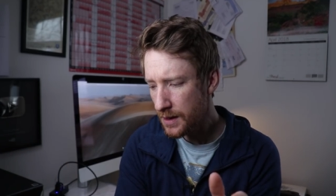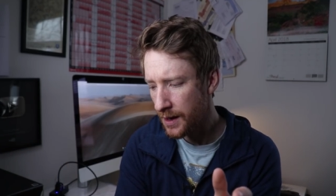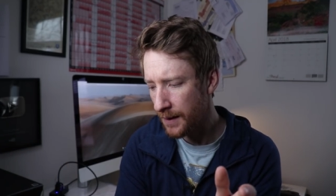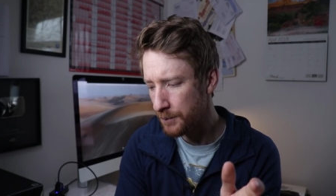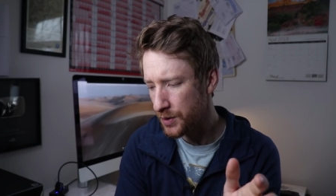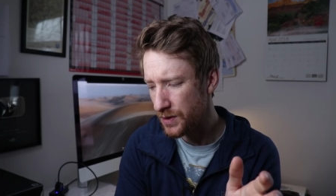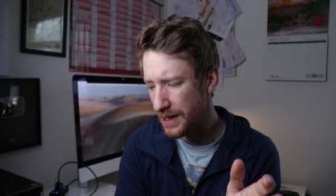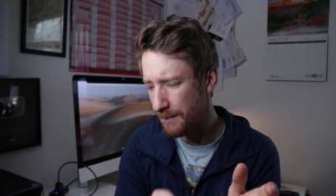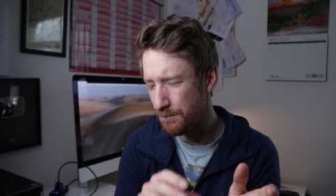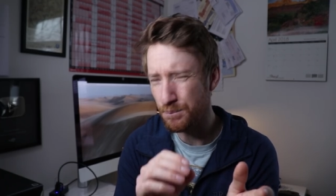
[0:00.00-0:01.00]
Um, but you
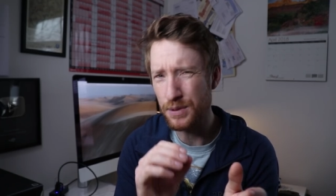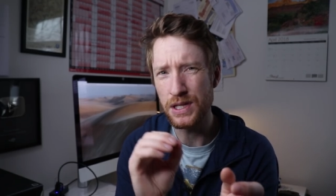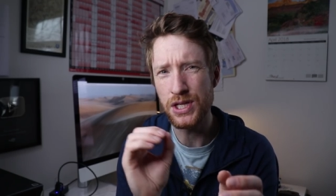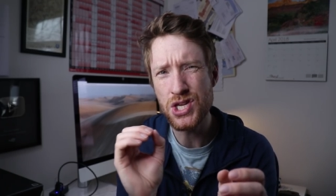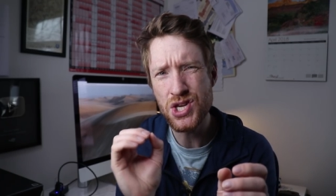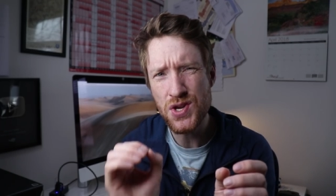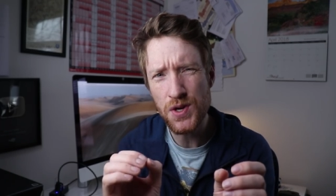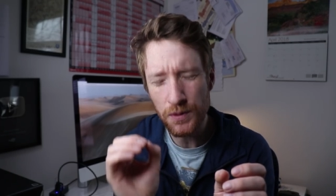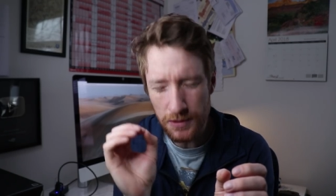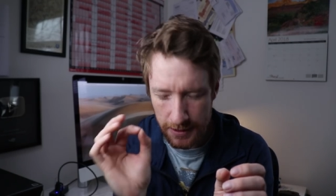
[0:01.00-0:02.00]
get beautiful
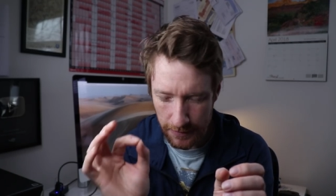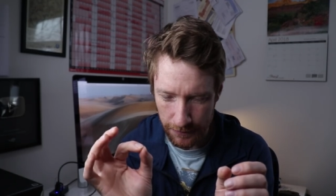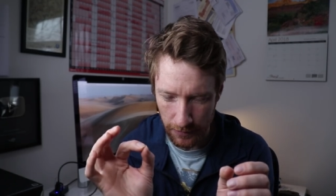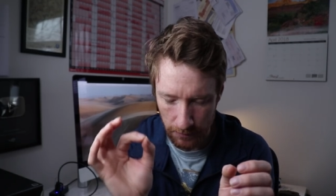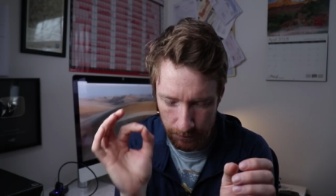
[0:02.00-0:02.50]
beautiful,